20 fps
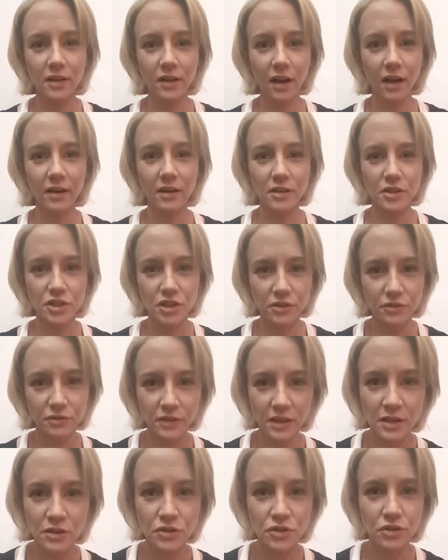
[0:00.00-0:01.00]
kind of
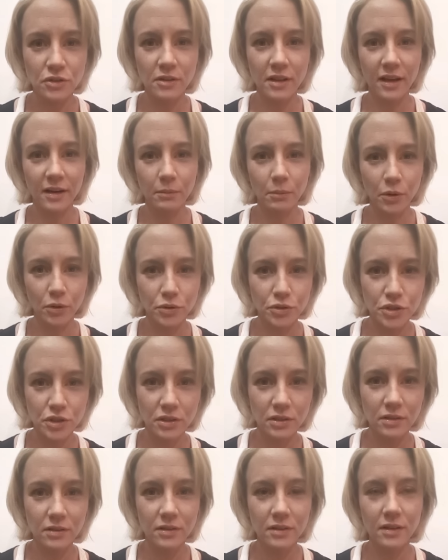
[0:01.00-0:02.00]
shift into that
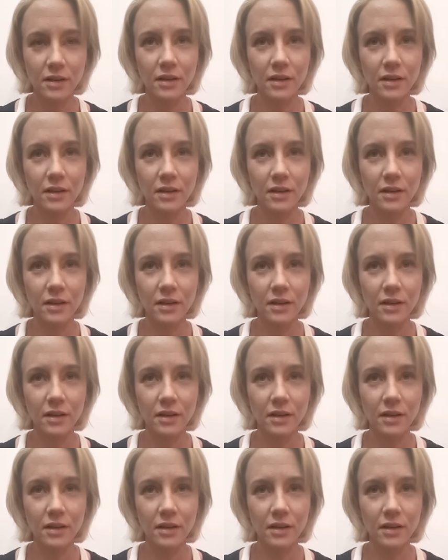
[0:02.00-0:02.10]
emotion